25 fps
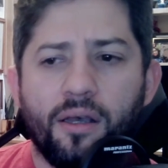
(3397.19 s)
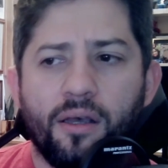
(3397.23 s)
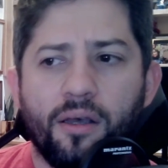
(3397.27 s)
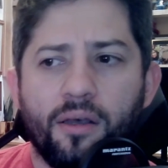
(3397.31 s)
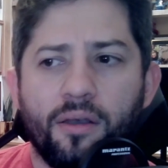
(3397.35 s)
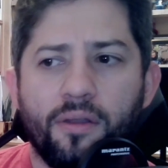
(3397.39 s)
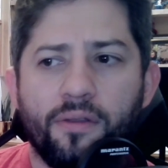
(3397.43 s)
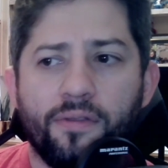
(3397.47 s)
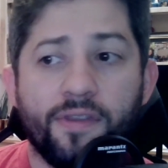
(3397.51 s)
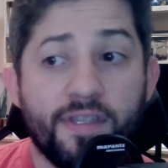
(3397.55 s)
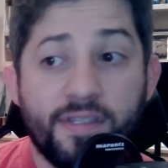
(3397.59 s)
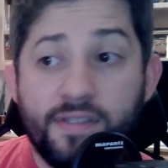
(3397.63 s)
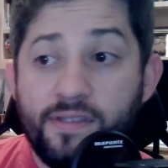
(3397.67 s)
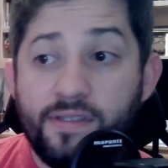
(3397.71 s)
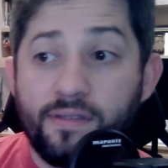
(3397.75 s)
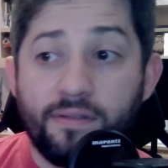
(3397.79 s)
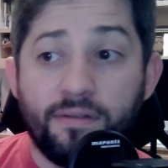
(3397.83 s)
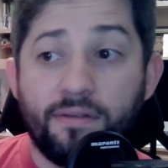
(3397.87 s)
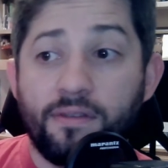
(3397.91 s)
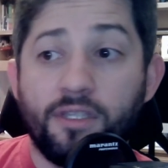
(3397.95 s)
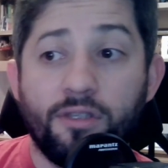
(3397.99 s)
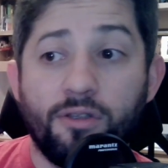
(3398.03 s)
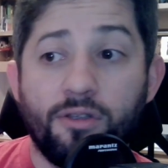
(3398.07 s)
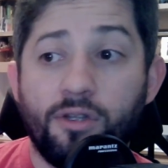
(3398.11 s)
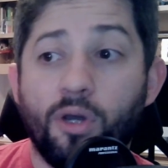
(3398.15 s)
This,
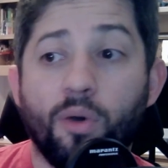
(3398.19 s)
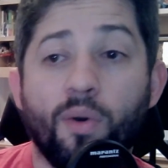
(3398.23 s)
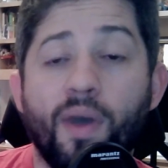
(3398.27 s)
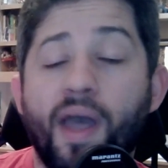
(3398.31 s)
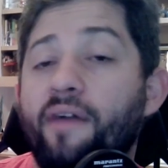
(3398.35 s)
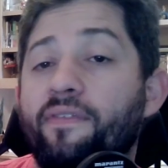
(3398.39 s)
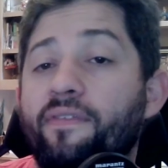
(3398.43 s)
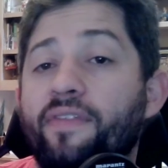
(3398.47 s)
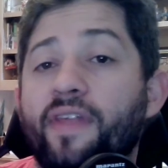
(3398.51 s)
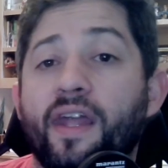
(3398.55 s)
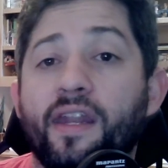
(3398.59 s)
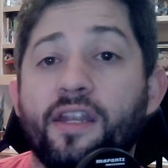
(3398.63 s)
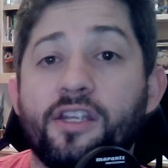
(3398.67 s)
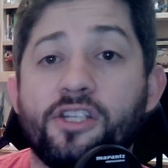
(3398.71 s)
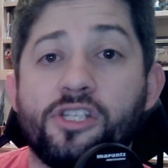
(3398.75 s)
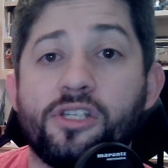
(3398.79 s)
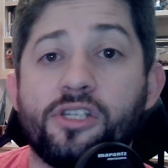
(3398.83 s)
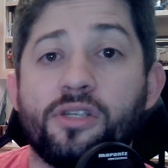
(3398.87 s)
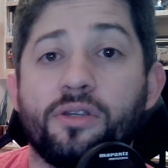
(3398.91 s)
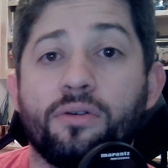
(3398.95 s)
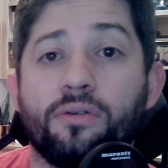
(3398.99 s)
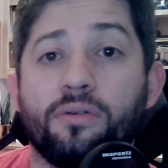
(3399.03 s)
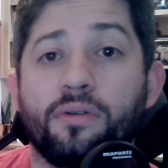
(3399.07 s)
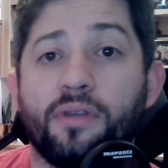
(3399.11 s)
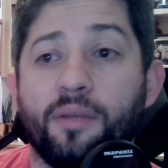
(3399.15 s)
you don't have that
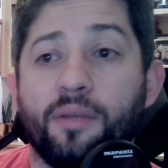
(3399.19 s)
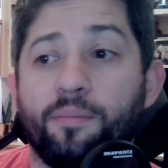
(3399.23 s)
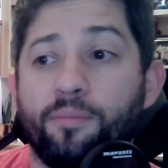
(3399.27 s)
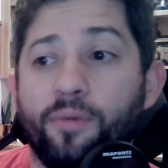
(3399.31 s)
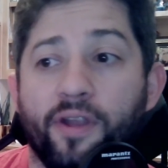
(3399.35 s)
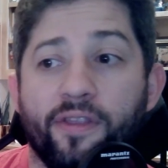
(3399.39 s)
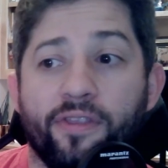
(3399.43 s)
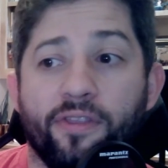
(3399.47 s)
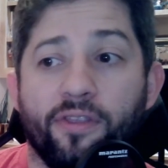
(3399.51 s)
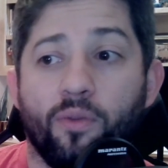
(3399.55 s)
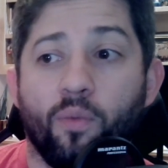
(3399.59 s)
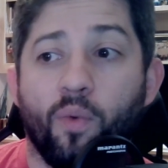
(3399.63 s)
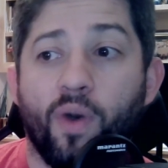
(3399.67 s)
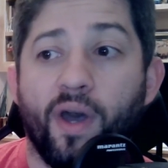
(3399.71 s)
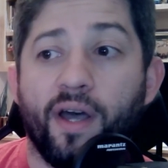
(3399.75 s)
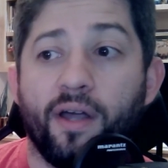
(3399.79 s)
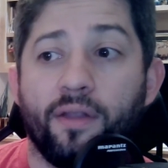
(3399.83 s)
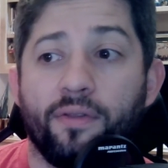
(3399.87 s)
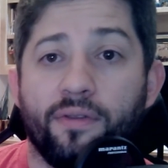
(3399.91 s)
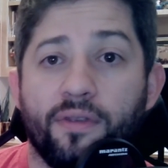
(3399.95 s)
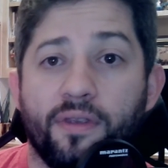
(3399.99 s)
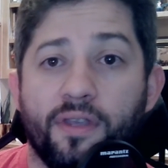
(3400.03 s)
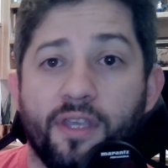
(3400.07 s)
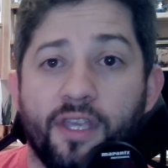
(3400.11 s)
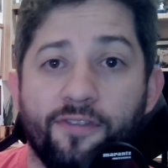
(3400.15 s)
issue in Breath of the Wild.
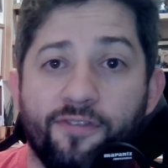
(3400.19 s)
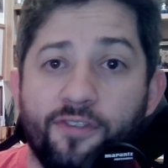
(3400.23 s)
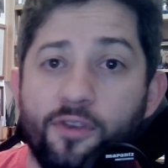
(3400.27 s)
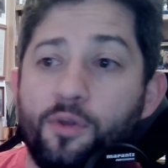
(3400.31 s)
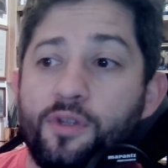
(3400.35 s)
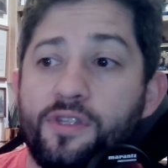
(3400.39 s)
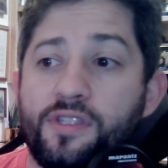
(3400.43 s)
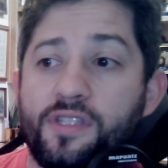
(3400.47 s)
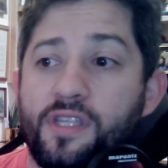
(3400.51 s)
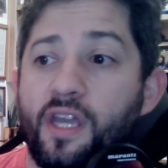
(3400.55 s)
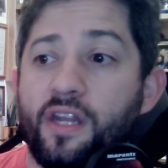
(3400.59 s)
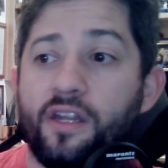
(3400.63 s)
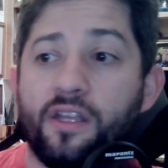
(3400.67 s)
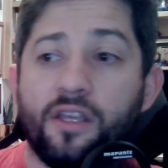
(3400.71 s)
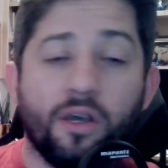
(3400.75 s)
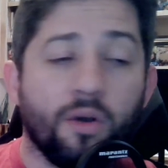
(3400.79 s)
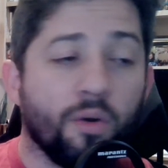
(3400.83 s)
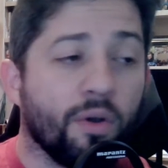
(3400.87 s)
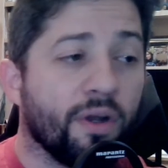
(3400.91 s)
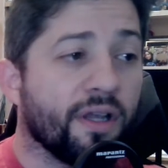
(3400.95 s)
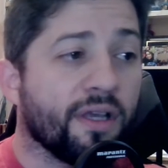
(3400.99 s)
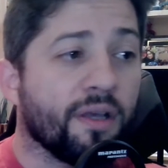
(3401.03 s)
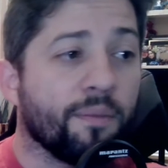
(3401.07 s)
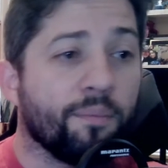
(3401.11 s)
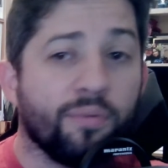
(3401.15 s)
If you decide to go
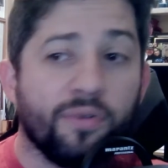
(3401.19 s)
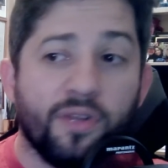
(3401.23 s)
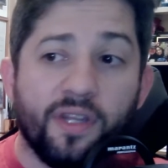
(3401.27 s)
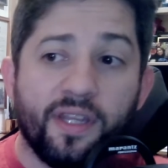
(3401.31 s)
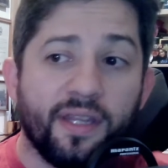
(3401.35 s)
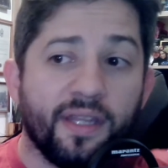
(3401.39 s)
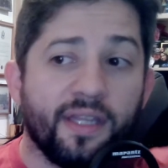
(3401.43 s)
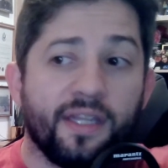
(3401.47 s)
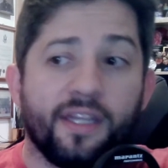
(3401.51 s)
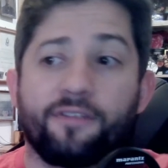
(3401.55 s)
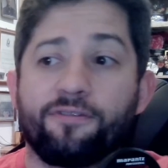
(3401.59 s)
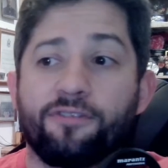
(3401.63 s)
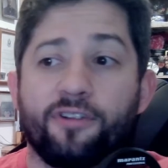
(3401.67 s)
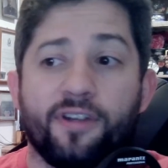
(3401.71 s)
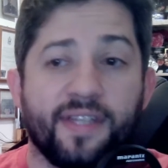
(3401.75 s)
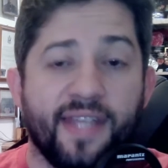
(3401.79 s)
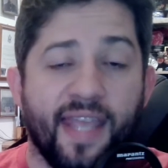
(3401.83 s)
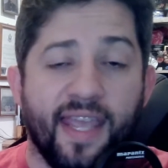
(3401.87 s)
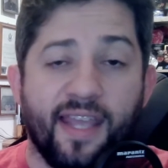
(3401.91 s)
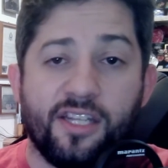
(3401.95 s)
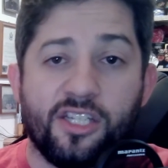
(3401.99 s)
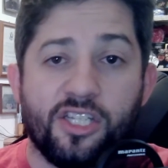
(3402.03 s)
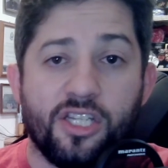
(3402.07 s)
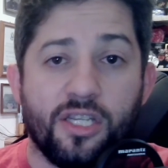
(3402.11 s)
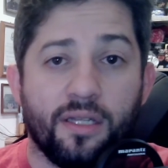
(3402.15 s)
on a completely different
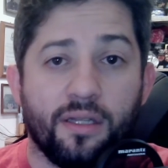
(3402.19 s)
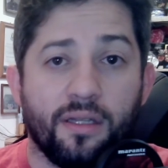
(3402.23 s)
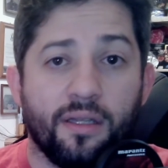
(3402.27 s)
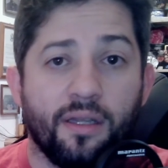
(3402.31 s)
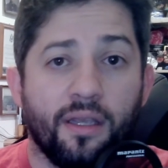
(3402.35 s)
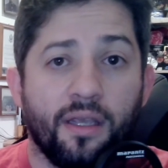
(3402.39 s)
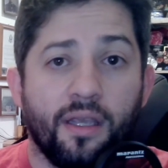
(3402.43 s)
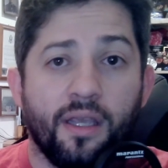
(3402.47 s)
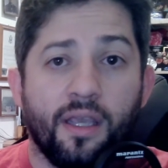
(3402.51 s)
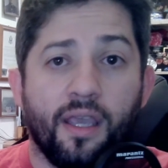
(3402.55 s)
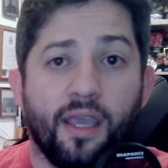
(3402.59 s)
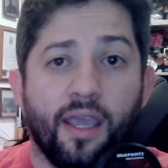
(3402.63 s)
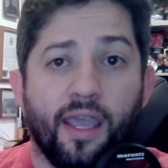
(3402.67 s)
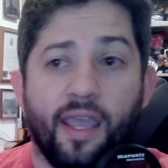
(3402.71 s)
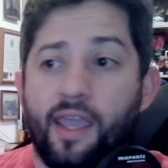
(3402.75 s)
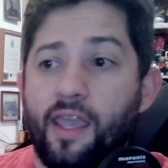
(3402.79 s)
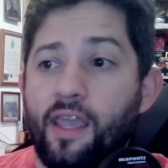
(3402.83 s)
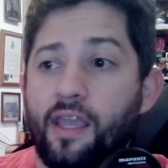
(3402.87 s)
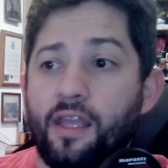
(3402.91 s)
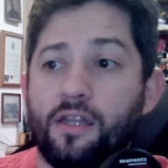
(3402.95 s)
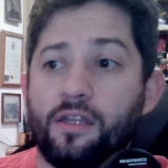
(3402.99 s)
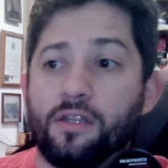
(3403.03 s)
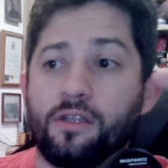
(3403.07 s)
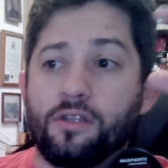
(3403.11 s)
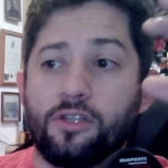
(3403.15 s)
tangent
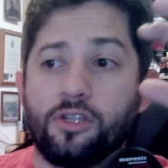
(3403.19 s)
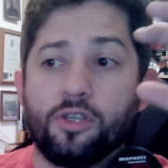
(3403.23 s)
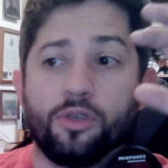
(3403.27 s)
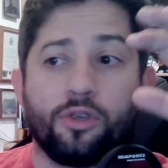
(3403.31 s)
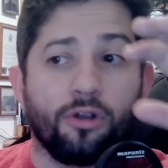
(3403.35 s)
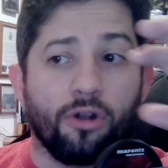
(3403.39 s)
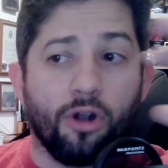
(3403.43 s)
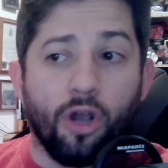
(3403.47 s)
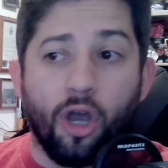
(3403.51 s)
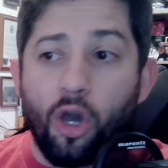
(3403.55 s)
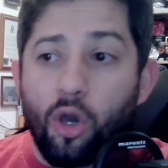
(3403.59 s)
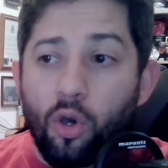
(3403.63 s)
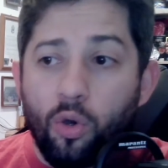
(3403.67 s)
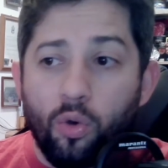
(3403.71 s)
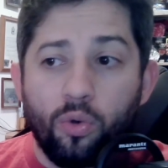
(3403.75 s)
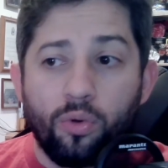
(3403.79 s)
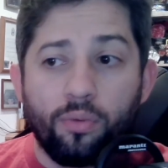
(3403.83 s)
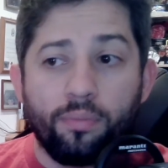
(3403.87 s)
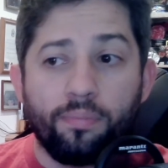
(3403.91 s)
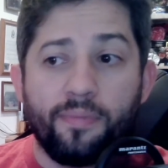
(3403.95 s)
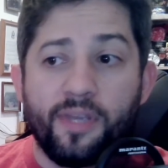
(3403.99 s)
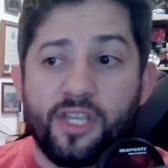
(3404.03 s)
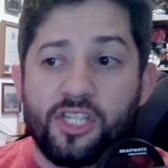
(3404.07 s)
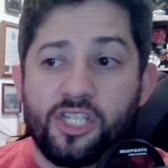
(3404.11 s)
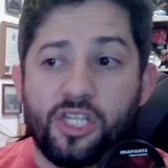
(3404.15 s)
and do your
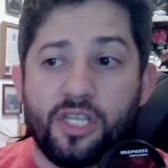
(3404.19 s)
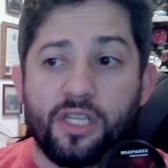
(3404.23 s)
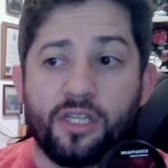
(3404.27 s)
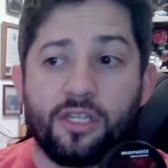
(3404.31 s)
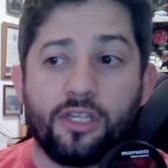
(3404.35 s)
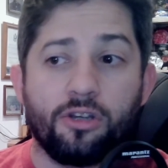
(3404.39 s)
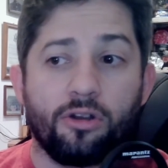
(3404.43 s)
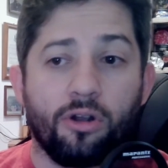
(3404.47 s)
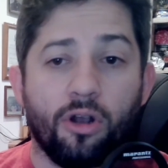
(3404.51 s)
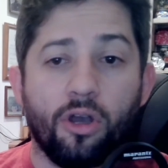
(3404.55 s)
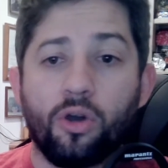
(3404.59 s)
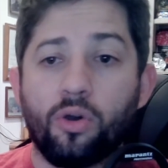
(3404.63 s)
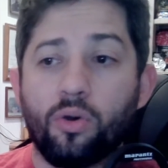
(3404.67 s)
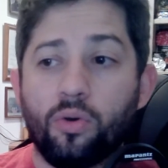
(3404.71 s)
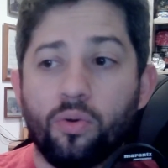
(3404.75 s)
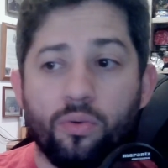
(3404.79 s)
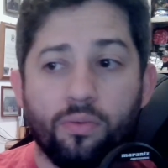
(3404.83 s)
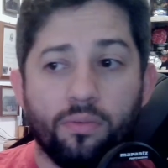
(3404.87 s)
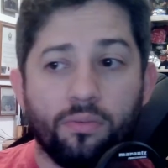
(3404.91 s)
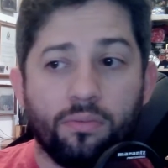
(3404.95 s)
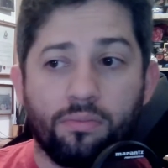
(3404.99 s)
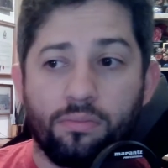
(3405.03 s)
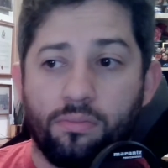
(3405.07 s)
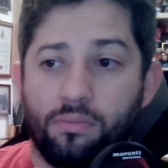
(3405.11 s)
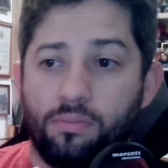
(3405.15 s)
own mission, your
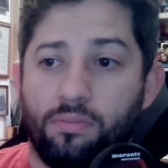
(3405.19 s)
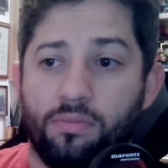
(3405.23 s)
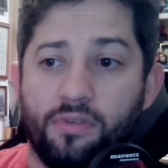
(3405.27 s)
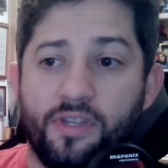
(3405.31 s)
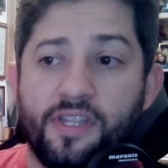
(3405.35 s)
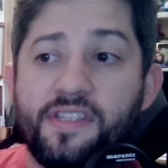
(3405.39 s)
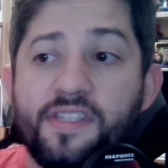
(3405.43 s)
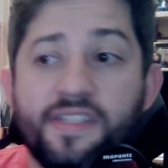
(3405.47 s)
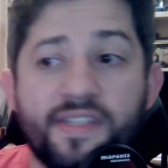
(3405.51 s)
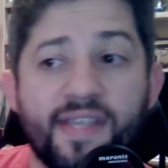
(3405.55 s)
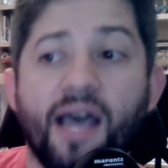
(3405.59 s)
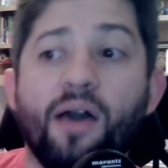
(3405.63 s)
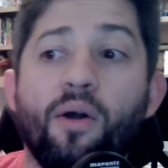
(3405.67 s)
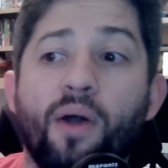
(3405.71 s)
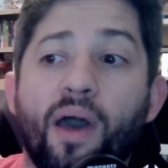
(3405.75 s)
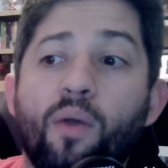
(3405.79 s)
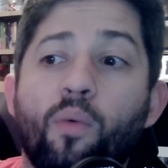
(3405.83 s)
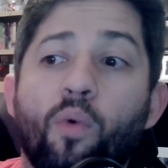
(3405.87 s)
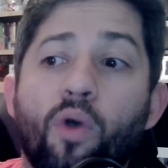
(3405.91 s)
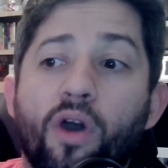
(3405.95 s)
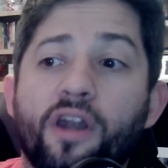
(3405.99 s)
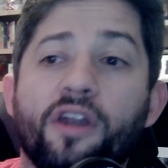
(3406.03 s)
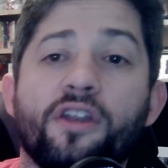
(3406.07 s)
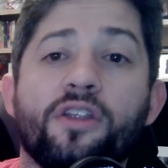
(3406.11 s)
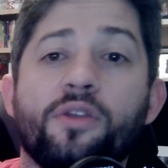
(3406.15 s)
own, this is how I
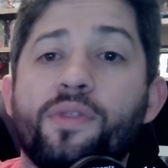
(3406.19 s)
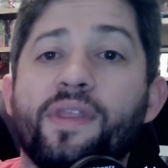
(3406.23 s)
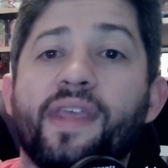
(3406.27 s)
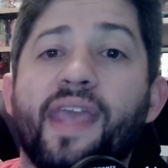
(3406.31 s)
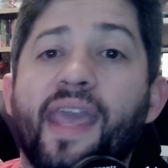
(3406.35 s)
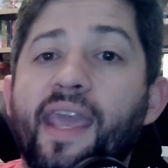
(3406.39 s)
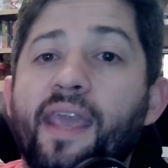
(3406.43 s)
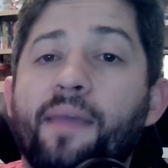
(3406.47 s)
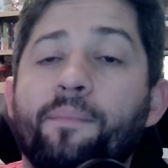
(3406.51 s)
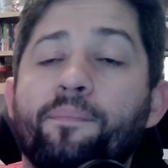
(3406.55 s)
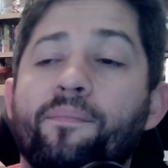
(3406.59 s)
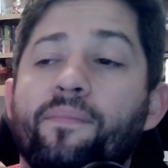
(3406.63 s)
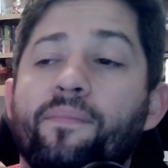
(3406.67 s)
want to do the game,